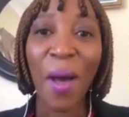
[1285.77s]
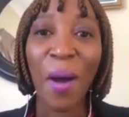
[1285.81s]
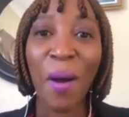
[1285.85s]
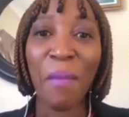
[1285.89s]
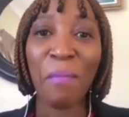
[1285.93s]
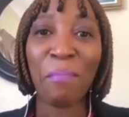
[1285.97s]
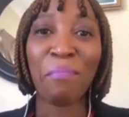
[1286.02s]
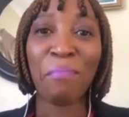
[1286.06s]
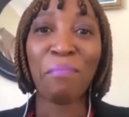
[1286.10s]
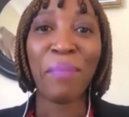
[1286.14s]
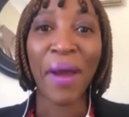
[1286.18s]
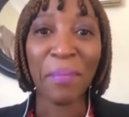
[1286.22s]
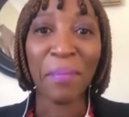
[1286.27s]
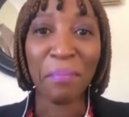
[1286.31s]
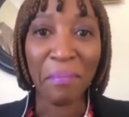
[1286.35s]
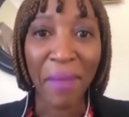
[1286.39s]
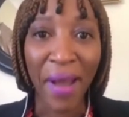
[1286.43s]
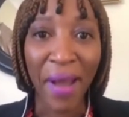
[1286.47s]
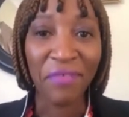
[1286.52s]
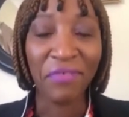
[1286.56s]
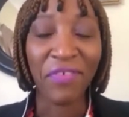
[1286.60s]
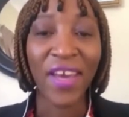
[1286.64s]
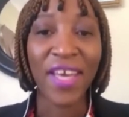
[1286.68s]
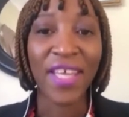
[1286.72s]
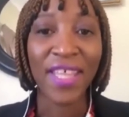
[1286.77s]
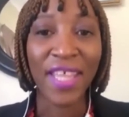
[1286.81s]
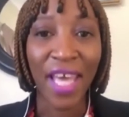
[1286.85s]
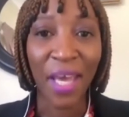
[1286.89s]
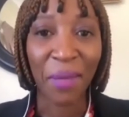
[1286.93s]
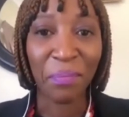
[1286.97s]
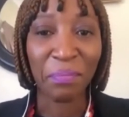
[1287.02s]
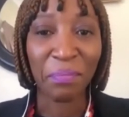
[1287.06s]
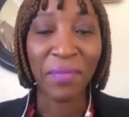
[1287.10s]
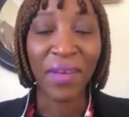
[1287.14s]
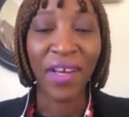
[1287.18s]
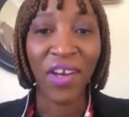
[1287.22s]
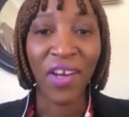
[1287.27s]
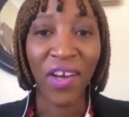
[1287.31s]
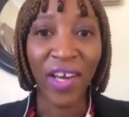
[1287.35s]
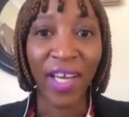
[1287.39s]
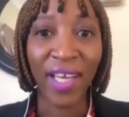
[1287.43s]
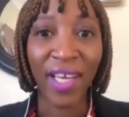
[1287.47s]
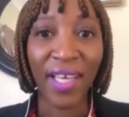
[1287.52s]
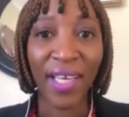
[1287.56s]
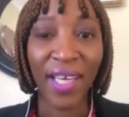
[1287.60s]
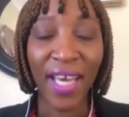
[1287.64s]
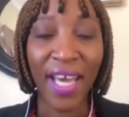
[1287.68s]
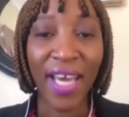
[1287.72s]
But my faith kept me
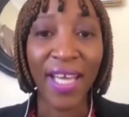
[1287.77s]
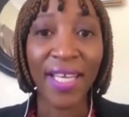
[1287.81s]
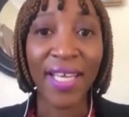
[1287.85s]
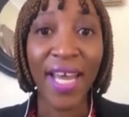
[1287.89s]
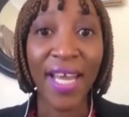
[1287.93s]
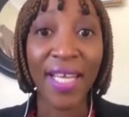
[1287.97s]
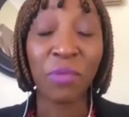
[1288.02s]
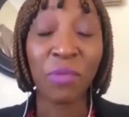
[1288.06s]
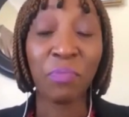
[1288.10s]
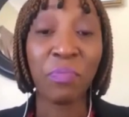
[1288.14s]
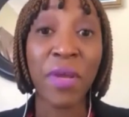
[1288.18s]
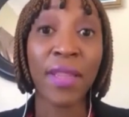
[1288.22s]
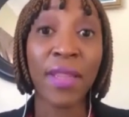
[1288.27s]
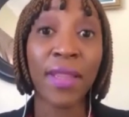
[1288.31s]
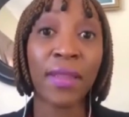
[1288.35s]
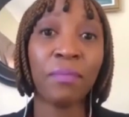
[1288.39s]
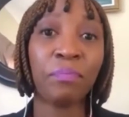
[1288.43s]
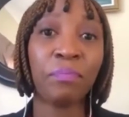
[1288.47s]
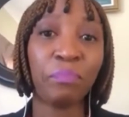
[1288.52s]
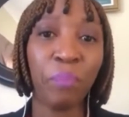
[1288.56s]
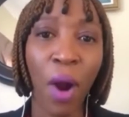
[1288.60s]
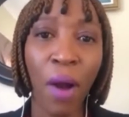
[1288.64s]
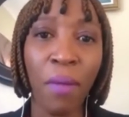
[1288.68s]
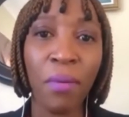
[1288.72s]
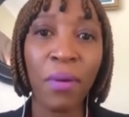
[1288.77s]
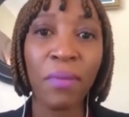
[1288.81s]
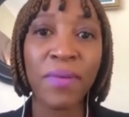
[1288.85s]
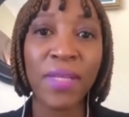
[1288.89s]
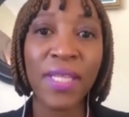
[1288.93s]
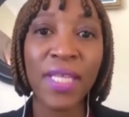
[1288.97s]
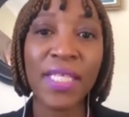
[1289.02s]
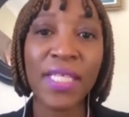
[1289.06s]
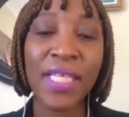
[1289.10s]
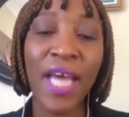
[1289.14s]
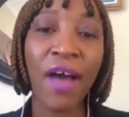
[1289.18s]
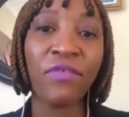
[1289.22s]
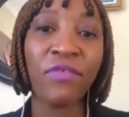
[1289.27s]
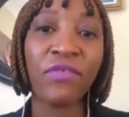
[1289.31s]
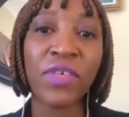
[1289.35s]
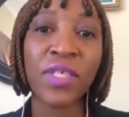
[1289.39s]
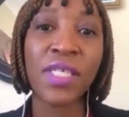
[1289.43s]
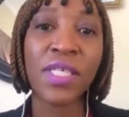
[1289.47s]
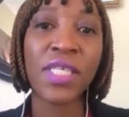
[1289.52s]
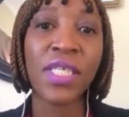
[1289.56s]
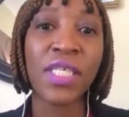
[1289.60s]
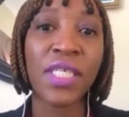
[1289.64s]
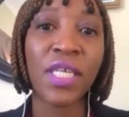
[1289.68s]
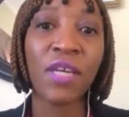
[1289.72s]
going. It's been probably the
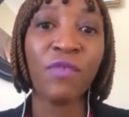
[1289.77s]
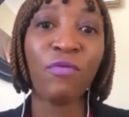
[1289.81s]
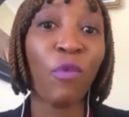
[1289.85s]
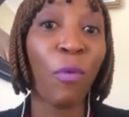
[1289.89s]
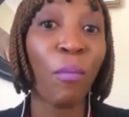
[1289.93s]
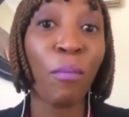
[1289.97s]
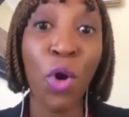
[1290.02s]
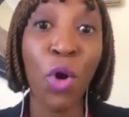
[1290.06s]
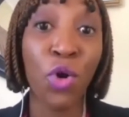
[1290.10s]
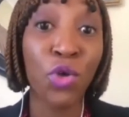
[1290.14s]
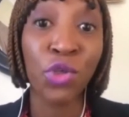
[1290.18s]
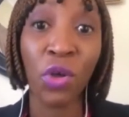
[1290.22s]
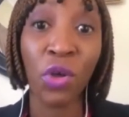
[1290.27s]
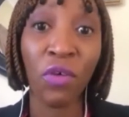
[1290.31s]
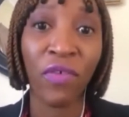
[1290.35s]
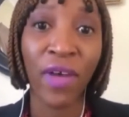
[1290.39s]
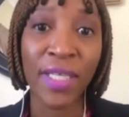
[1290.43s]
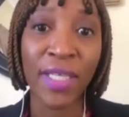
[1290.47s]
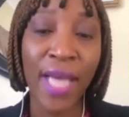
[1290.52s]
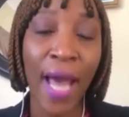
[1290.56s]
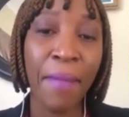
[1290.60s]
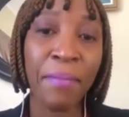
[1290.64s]
toughest season for most of us.